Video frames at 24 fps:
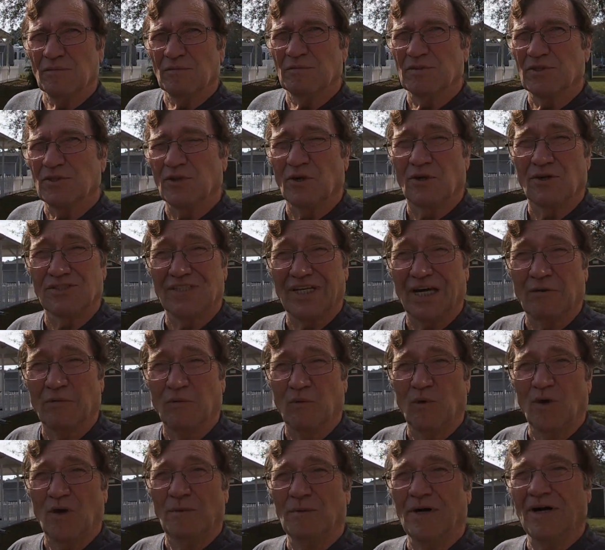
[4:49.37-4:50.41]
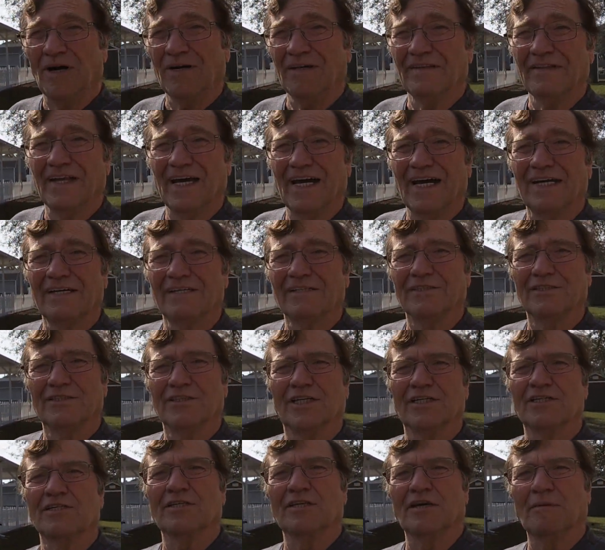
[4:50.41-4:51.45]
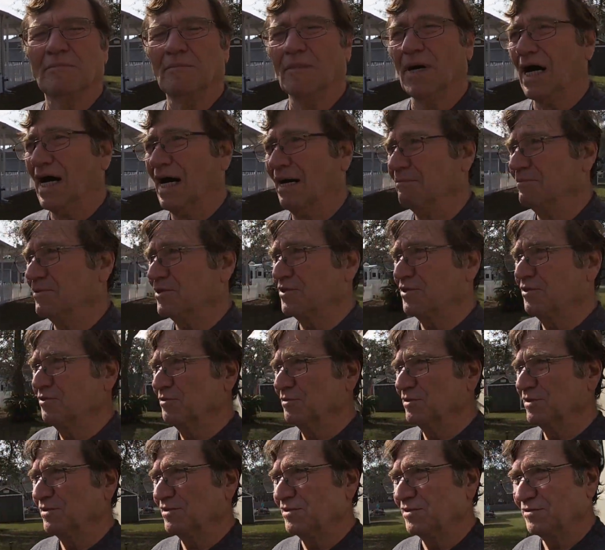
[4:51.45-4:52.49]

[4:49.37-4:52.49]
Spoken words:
stores like Walmart and that are just mob suit,